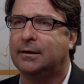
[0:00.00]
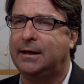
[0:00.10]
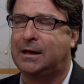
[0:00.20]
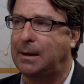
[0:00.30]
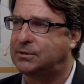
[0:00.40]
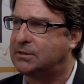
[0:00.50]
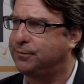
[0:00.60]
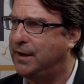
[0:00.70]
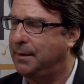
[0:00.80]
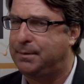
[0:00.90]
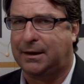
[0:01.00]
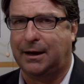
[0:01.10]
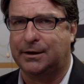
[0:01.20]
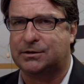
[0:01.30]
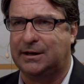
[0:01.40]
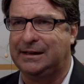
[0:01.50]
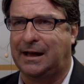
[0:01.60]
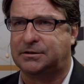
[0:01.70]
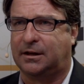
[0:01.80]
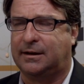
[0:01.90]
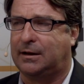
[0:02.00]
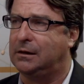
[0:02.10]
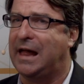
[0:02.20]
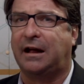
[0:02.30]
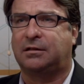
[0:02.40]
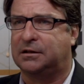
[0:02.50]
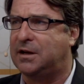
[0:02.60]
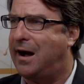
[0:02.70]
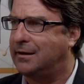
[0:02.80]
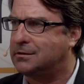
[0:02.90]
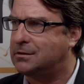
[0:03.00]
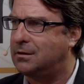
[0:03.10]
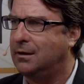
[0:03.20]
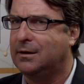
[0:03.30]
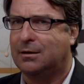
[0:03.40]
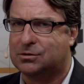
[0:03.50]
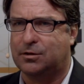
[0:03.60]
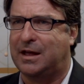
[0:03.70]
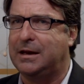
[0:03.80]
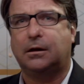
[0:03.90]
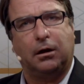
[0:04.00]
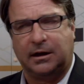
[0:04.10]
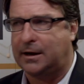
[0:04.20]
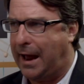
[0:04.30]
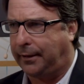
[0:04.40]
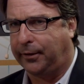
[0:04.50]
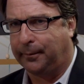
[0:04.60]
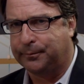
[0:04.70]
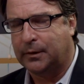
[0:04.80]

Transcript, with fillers: He comes to this event because he likes to collect the dots so then he could connect them.